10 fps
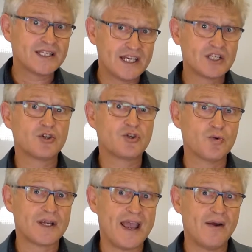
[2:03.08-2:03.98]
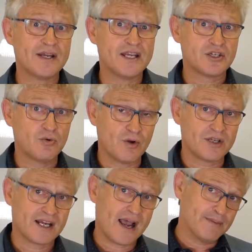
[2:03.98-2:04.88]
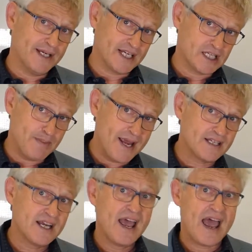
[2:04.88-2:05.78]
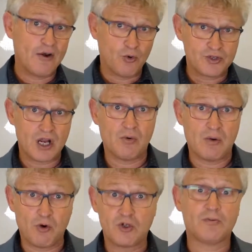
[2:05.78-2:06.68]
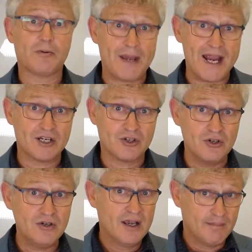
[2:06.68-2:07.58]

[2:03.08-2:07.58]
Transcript: things into account as to what the company expects and also what you're prepared to do.